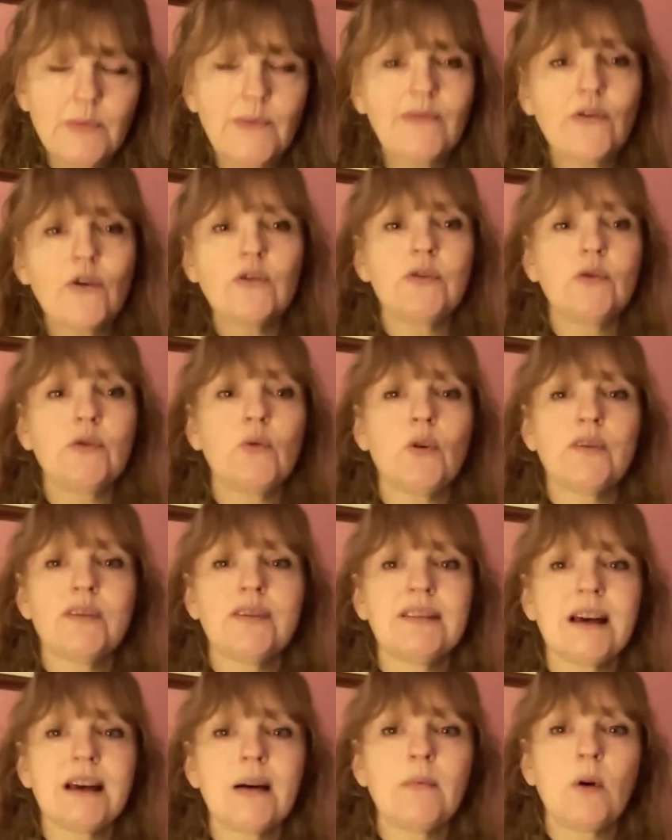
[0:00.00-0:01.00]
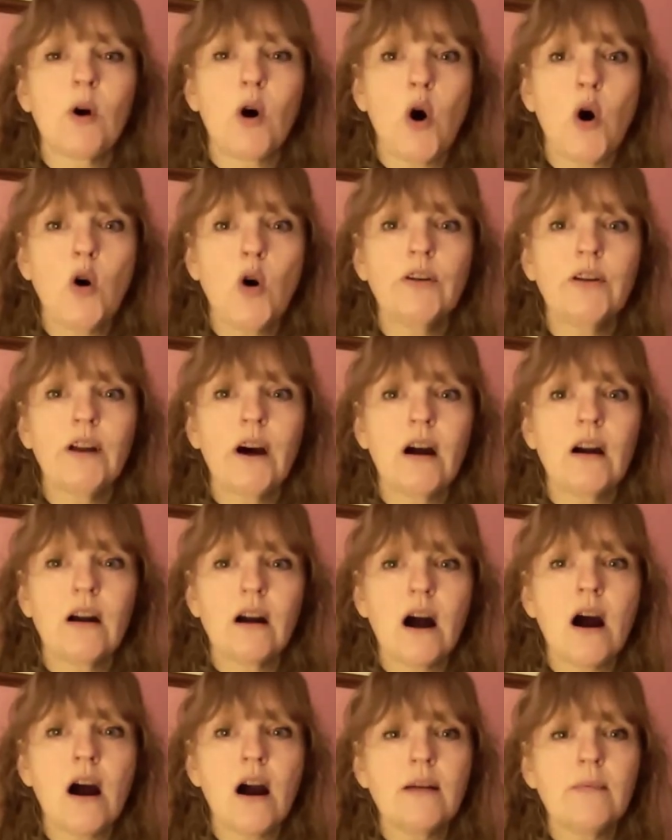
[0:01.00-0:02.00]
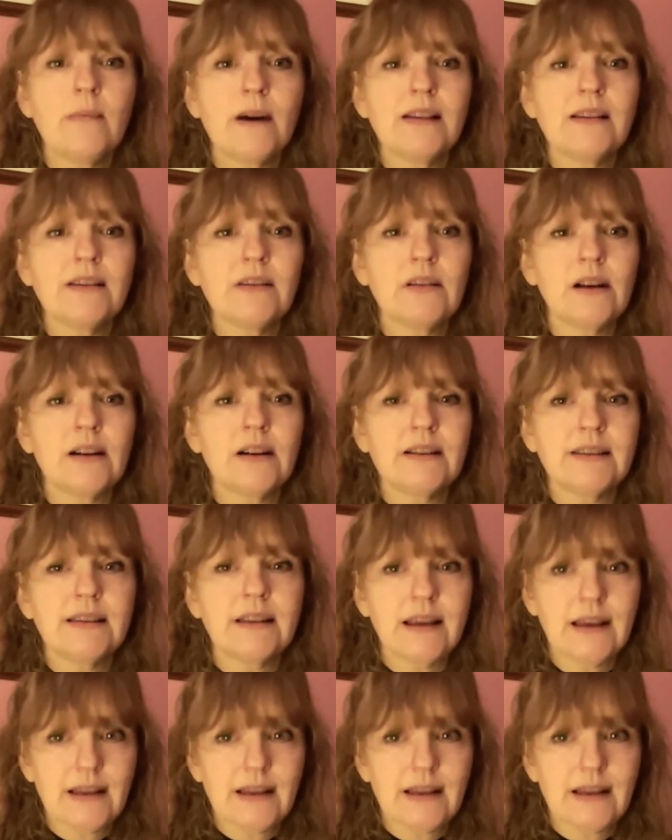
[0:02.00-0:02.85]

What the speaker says: We've also got some on our heart muscle, or